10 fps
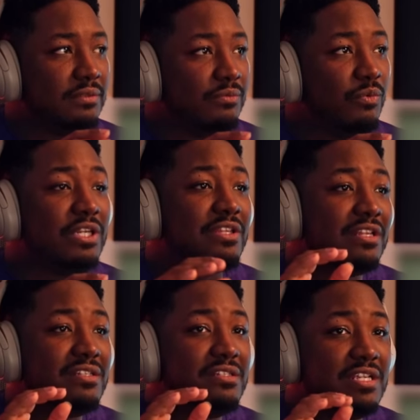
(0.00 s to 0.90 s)
One of the
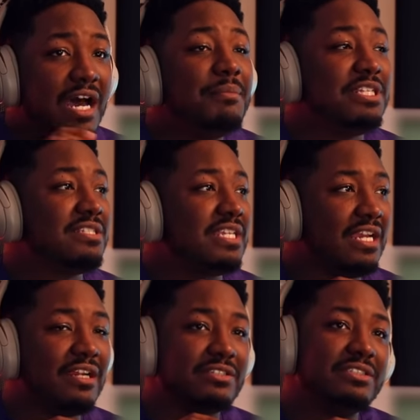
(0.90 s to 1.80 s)
dumbest
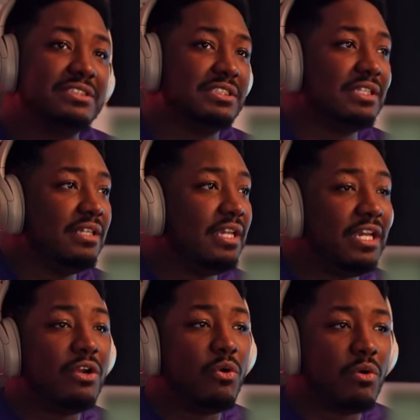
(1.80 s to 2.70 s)
characters in
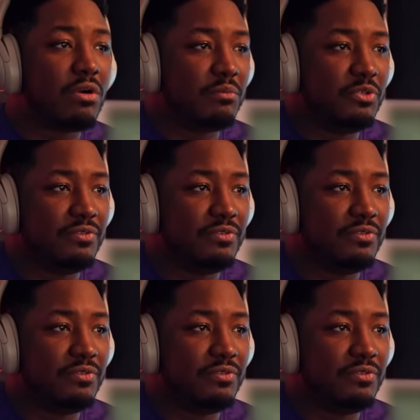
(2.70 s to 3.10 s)
a horror movie.